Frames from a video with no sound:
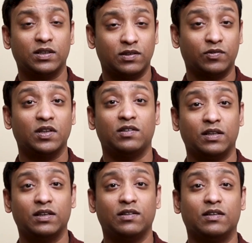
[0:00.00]
It's a very
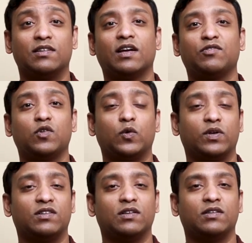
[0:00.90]
serious, insightful
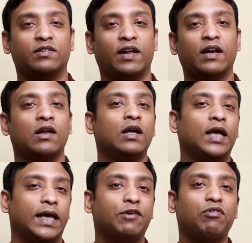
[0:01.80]
question. Is that
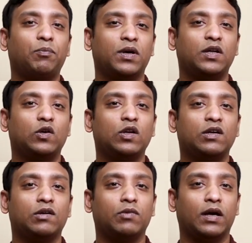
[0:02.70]
if a
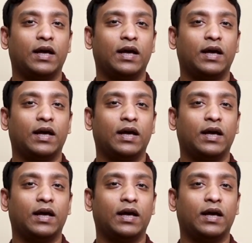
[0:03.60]
particular